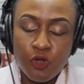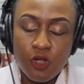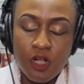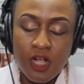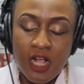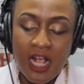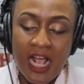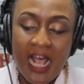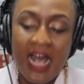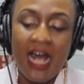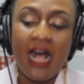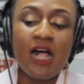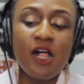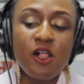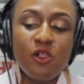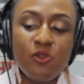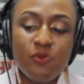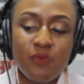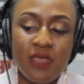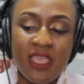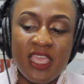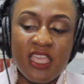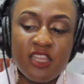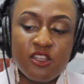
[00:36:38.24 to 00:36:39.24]

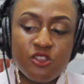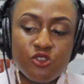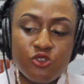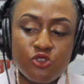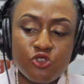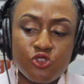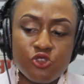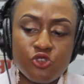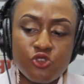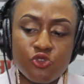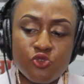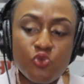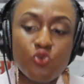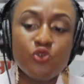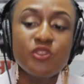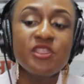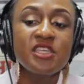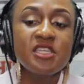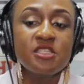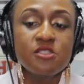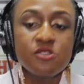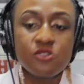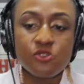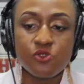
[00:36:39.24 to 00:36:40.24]
calm and soothe
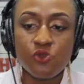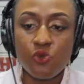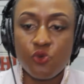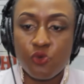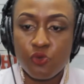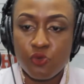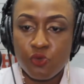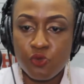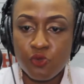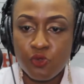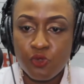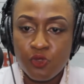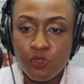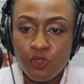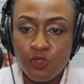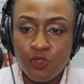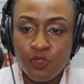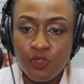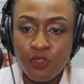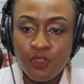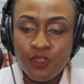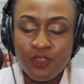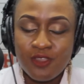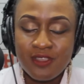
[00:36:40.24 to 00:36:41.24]
his soul,
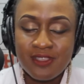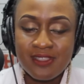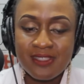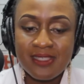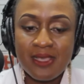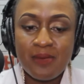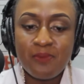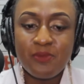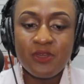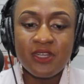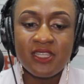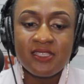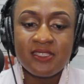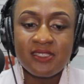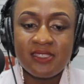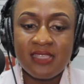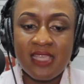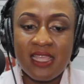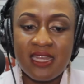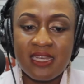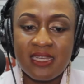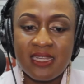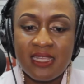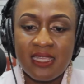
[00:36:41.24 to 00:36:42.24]
somebody
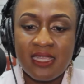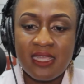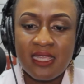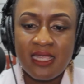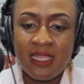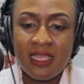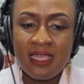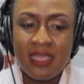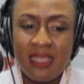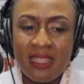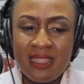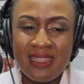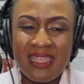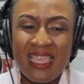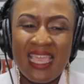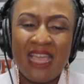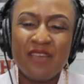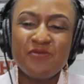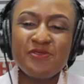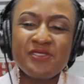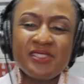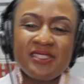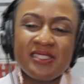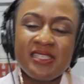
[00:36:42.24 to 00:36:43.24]
said, they
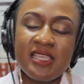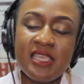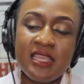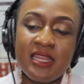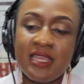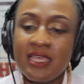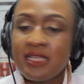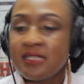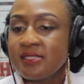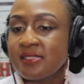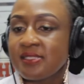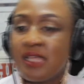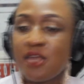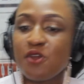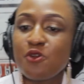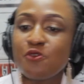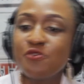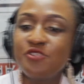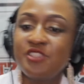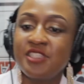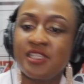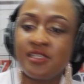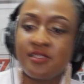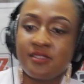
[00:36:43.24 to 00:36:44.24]
have seen a son
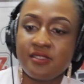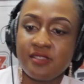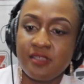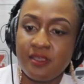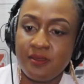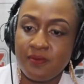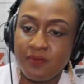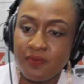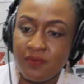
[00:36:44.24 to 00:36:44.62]
of Jesse.